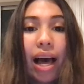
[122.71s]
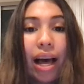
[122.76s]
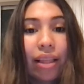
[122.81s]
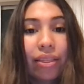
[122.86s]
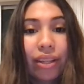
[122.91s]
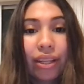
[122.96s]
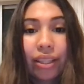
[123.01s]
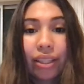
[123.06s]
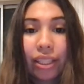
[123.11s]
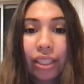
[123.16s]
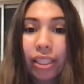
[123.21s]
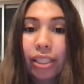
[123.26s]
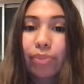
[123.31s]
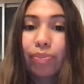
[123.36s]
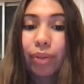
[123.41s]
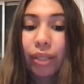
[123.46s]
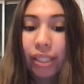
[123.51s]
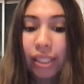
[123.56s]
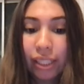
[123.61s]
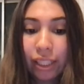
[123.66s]
and then there's
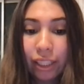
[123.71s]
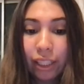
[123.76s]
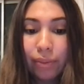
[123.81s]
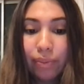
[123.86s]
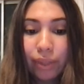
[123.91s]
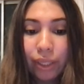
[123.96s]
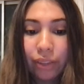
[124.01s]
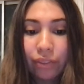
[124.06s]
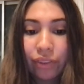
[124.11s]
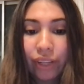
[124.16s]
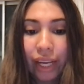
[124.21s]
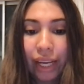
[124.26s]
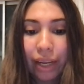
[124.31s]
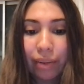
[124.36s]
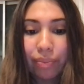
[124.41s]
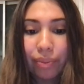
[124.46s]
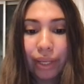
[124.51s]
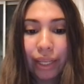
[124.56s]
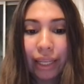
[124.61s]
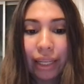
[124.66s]
prescriptive
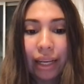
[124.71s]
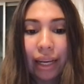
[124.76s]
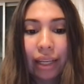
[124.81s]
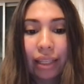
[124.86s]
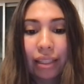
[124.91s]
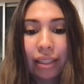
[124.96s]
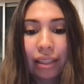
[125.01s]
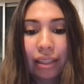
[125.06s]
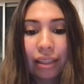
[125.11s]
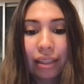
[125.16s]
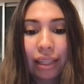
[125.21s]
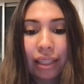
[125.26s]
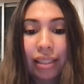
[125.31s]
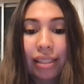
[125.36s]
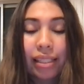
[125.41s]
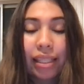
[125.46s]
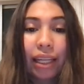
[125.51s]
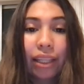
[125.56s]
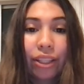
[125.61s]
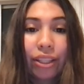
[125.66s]
KP, and
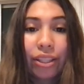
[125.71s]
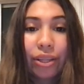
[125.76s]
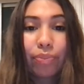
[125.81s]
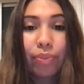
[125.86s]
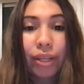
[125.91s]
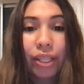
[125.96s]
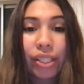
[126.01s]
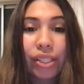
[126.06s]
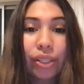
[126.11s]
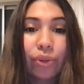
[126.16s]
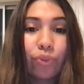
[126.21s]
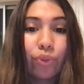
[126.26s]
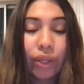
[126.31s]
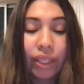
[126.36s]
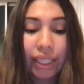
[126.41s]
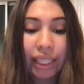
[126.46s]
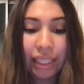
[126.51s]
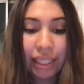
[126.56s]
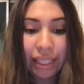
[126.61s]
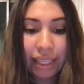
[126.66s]
that's telling the person
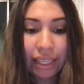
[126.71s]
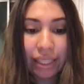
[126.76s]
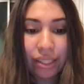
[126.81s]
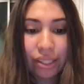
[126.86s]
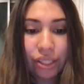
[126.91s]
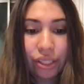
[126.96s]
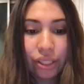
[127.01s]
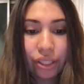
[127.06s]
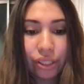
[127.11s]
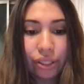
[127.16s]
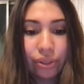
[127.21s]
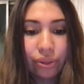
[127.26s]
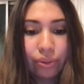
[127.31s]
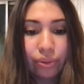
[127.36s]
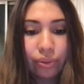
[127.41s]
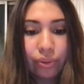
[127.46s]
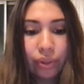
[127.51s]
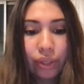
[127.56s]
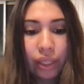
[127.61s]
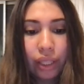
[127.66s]
what they need to
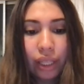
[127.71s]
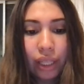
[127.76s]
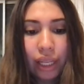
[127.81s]
do.